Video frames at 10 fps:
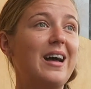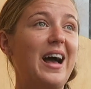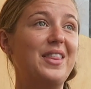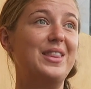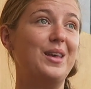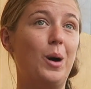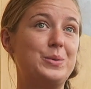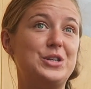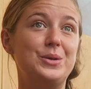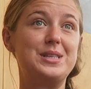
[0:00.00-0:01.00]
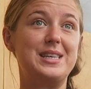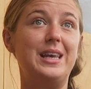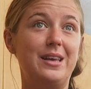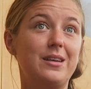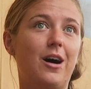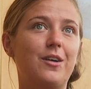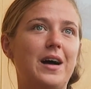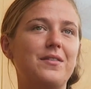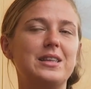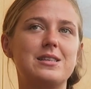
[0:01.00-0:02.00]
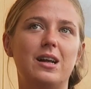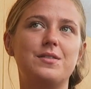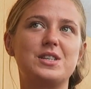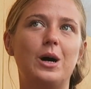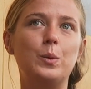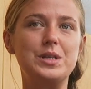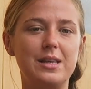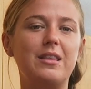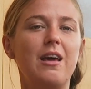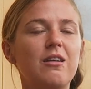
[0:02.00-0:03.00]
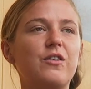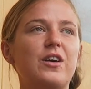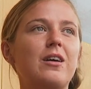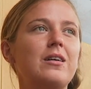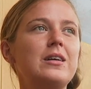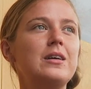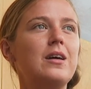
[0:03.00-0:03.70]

And the opportunity of having this lifestyle was at the end of it.